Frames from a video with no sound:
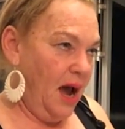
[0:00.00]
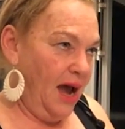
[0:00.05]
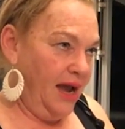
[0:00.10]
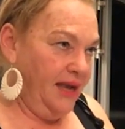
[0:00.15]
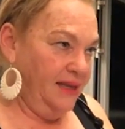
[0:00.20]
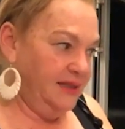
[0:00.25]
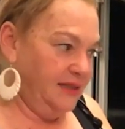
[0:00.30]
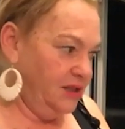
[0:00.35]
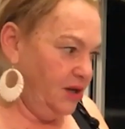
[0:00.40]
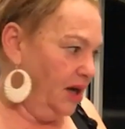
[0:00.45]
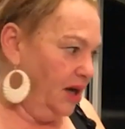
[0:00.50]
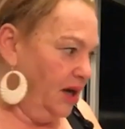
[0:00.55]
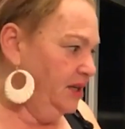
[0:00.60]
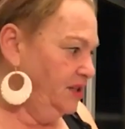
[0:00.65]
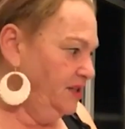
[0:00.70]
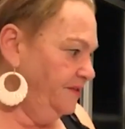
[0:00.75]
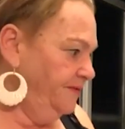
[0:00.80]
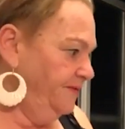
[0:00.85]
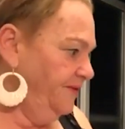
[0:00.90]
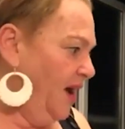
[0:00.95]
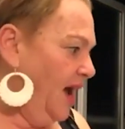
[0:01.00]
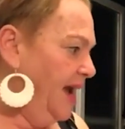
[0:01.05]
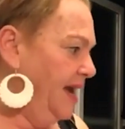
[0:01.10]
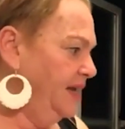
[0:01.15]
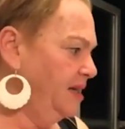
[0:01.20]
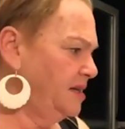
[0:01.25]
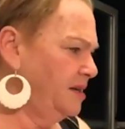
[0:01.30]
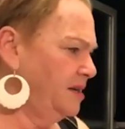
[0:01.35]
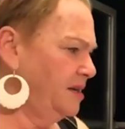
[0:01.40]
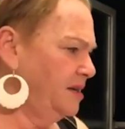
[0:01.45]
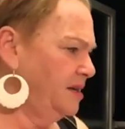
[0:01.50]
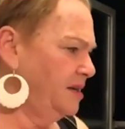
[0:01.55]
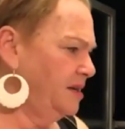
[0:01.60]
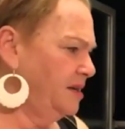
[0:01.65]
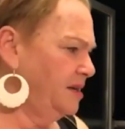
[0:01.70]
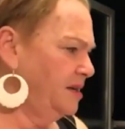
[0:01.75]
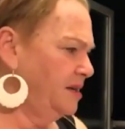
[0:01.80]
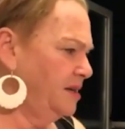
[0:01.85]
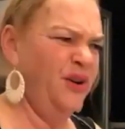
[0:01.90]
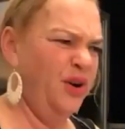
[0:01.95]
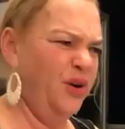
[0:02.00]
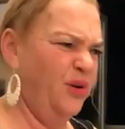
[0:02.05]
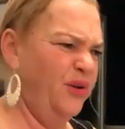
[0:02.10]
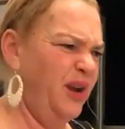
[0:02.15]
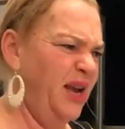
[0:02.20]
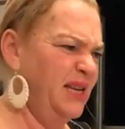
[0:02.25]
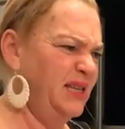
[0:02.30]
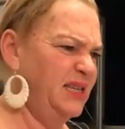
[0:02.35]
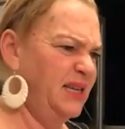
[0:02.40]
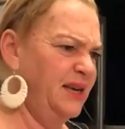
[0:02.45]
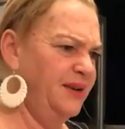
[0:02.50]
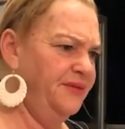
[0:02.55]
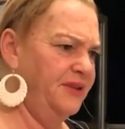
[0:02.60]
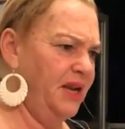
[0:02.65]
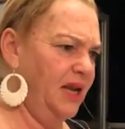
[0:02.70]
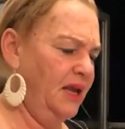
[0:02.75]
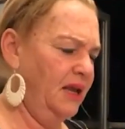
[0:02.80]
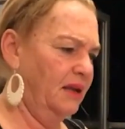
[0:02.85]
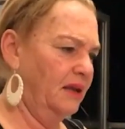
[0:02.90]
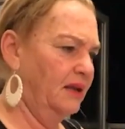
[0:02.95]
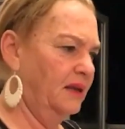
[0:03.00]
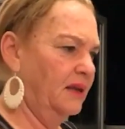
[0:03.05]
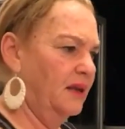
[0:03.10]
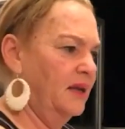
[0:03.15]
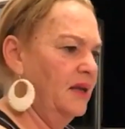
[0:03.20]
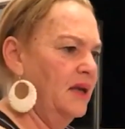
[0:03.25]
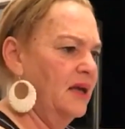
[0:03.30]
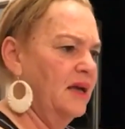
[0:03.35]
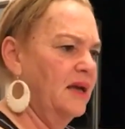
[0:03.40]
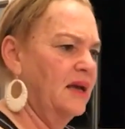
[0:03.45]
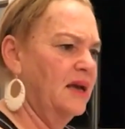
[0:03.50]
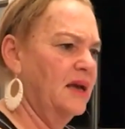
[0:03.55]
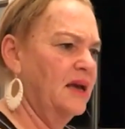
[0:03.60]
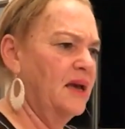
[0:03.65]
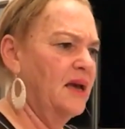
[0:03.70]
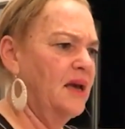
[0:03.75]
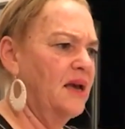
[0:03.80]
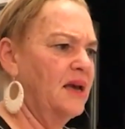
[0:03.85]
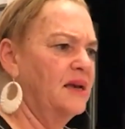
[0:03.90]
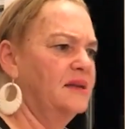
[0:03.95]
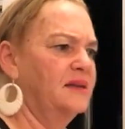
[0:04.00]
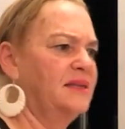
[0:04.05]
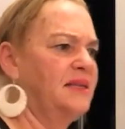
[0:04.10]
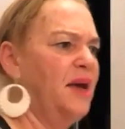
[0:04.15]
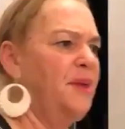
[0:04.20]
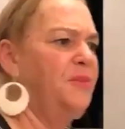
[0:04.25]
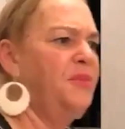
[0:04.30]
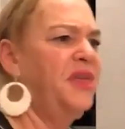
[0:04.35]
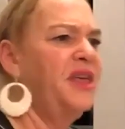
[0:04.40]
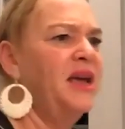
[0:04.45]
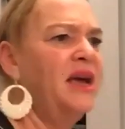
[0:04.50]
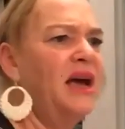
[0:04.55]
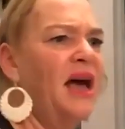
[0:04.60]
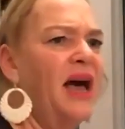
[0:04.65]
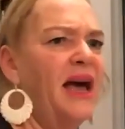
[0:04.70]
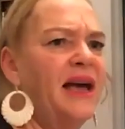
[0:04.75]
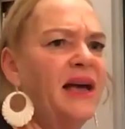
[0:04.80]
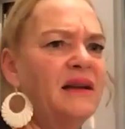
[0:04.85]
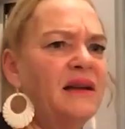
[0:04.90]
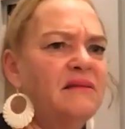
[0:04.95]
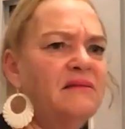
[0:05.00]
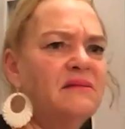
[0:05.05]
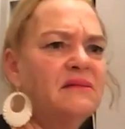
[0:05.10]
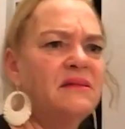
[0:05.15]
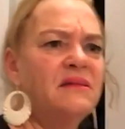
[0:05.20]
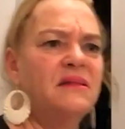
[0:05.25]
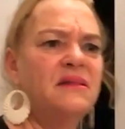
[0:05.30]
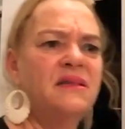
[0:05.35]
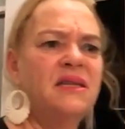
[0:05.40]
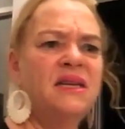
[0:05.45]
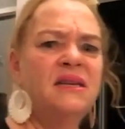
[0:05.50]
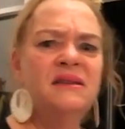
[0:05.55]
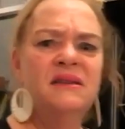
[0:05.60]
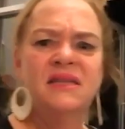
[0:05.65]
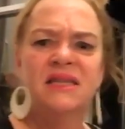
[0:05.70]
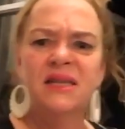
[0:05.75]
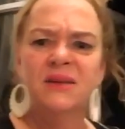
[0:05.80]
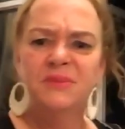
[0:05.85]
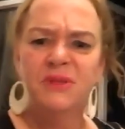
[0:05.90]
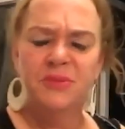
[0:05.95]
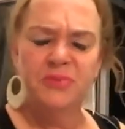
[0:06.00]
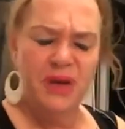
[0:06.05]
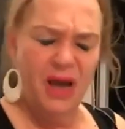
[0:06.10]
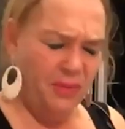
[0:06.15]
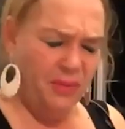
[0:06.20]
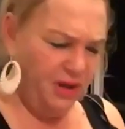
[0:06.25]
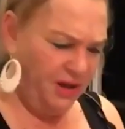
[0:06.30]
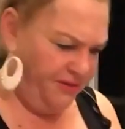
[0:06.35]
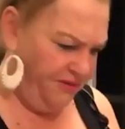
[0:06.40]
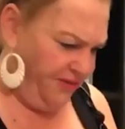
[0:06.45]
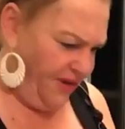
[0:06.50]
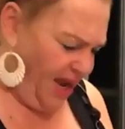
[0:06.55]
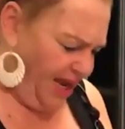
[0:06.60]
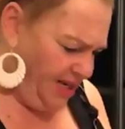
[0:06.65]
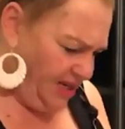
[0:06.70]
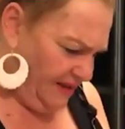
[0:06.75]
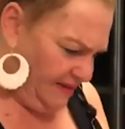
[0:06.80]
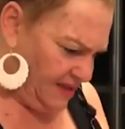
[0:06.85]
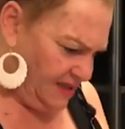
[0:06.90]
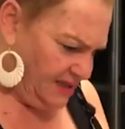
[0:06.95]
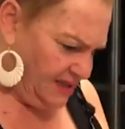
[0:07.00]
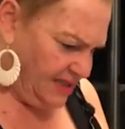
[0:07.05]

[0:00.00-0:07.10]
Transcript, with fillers: I started to find my inner creativity, something I didn't seem to be able to find in the